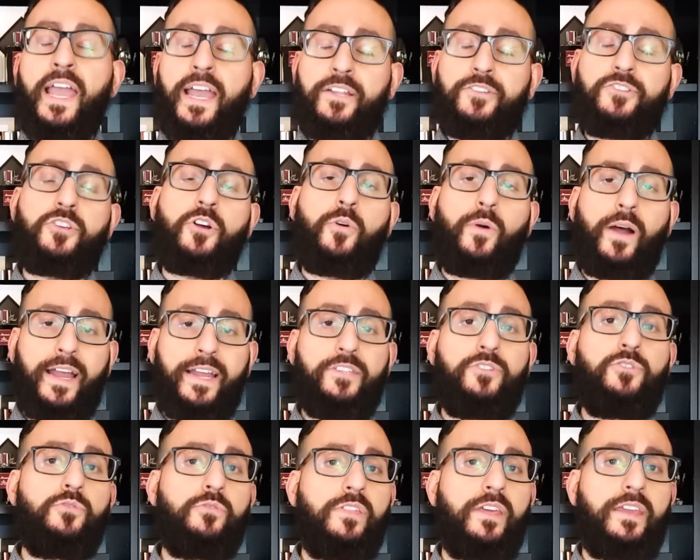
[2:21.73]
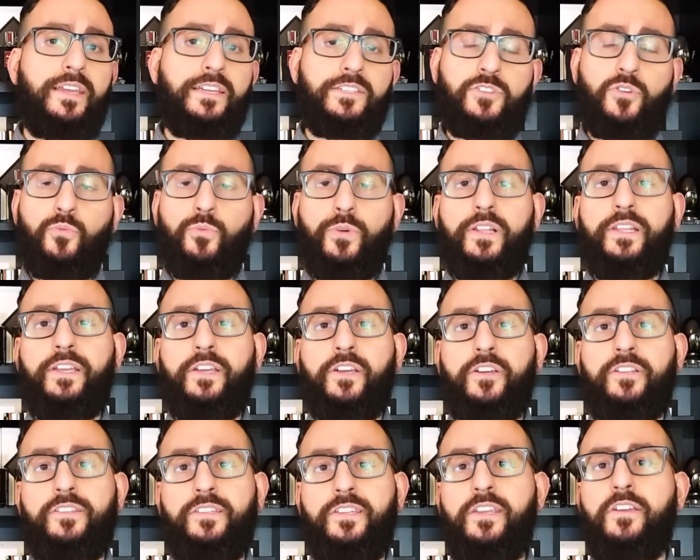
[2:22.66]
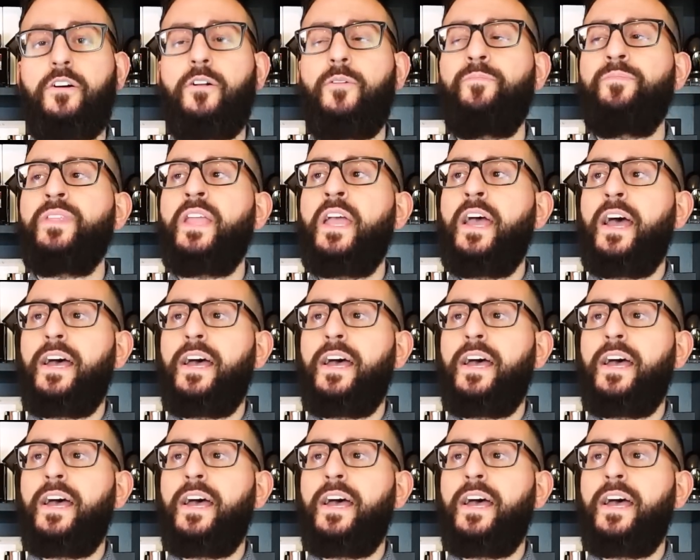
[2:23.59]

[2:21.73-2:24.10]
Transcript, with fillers: And so I do think it's a really good deal,